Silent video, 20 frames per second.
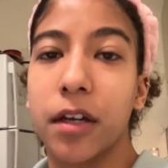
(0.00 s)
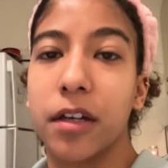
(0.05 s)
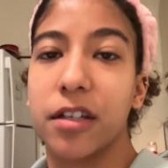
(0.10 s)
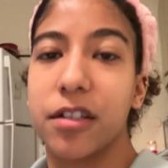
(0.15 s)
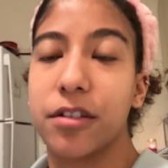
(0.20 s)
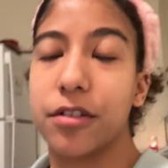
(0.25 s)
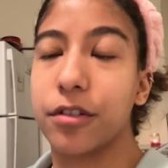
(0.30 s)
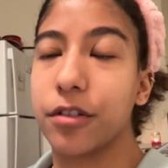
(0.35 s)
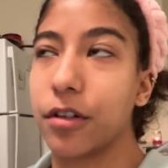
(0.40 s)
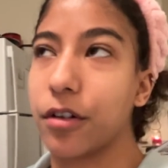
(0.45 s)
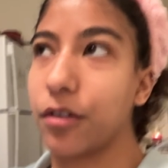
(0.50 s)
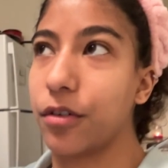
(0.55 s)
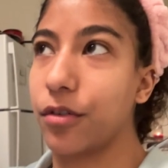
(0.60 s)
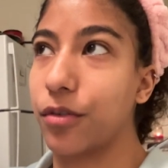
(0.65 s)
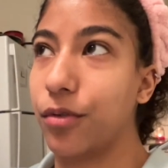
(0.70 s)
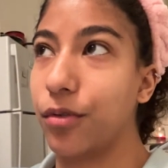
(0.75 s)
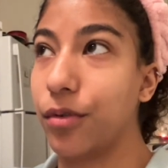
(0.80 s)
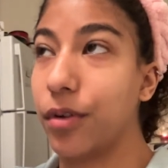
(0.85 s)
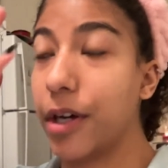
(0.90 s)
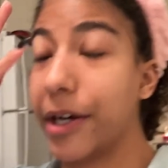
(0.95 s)

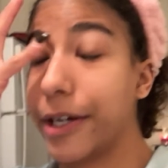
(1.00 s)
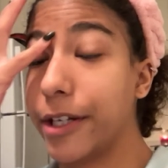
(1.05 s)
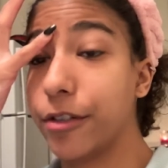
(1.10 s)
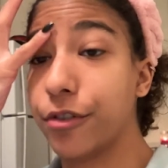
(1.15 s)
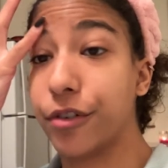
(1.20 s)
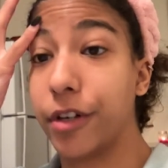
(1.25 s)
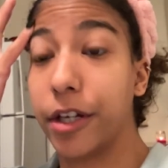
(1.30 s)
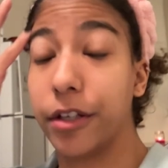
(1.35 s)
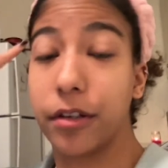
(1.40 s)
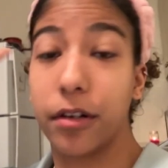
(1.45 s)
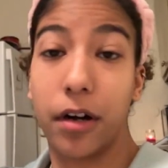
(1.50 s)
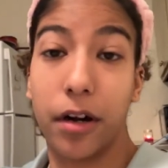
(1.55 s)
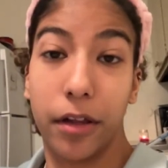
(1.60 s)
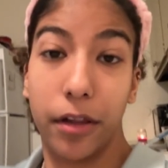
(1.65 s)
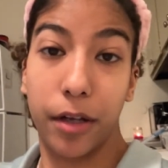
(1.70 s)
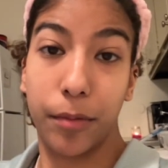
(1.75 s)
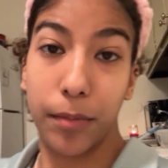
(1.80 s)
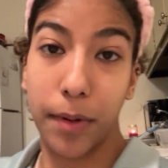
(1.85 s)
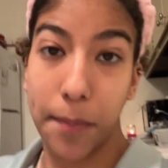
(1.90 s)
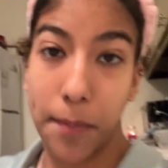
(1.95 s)
So I tried
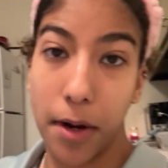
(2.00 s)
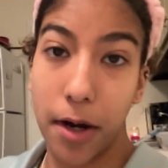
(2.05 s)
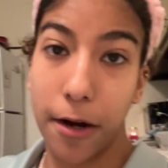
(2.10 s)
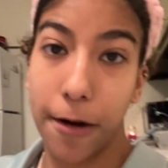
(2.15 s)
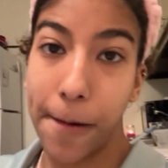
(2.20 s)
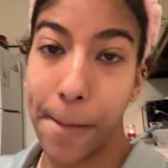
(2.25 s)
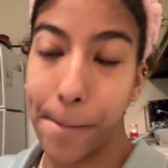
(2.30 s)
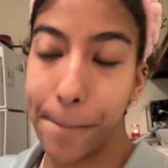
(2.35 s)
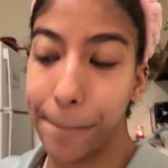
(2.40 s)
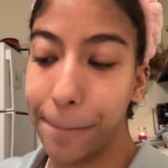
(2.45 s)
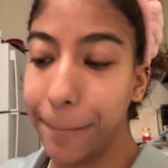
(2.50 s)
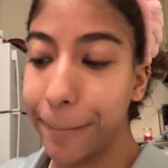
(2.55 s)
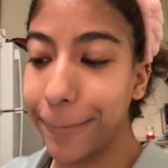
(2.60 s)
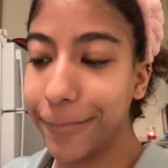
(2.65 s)
calling my mom.